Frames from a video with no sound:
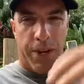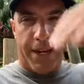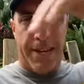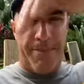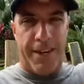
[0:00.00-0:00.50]
We
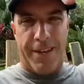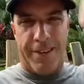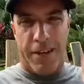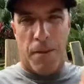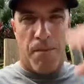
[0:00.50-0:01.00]
keep
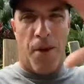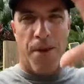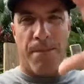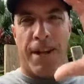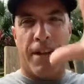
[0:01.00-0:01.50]
things in
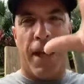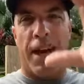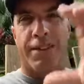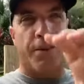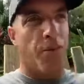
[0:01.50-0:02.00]

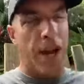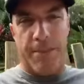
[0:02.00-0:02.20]
compartmentalized and we're